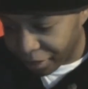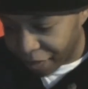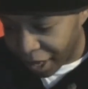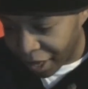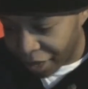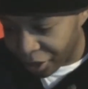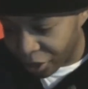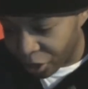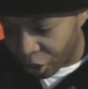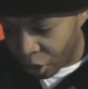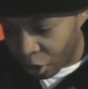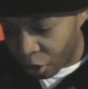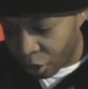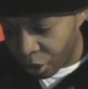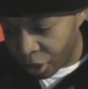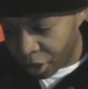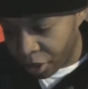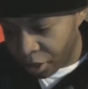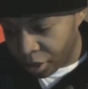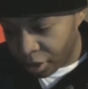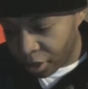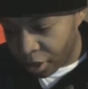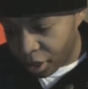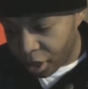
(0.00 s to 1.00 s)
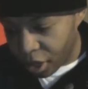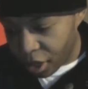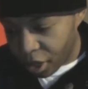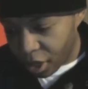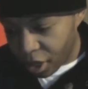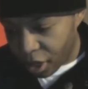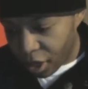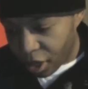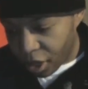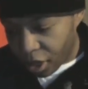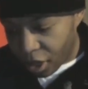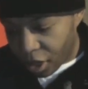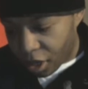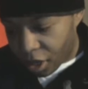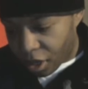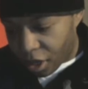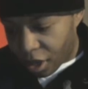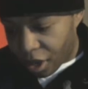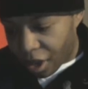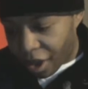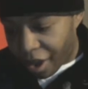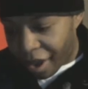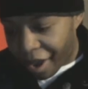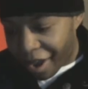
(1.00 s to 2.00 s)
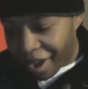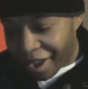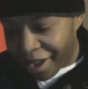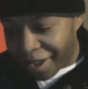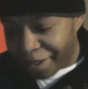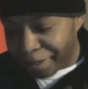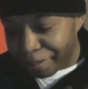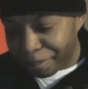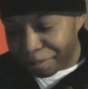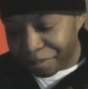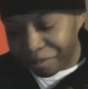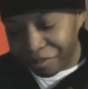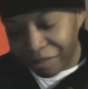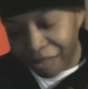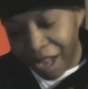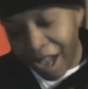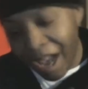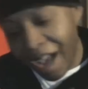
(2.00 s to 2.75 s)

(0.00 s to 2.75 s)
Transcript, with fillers: as always. Um, I